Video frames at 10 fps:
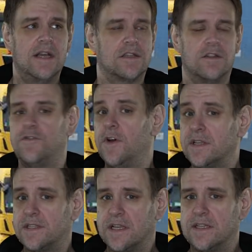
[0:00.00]
So the
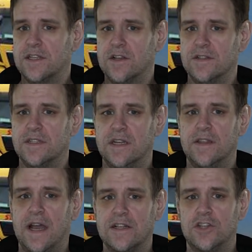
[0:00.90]
first thing is to consider
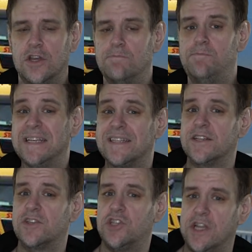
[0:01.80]
that term
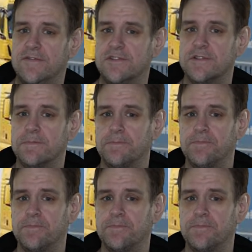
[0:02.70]
business chiefs.